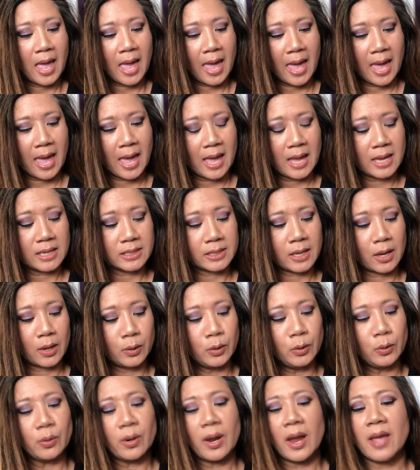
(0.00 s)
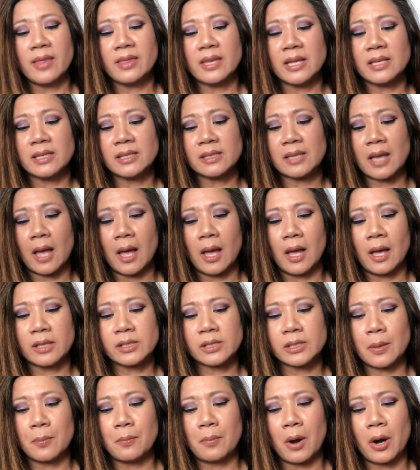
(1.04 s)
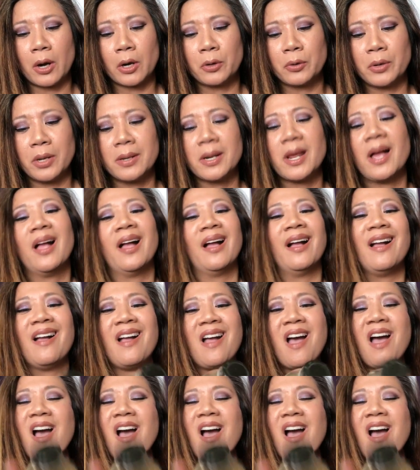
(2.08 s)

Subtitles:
And ooh, and then some margarita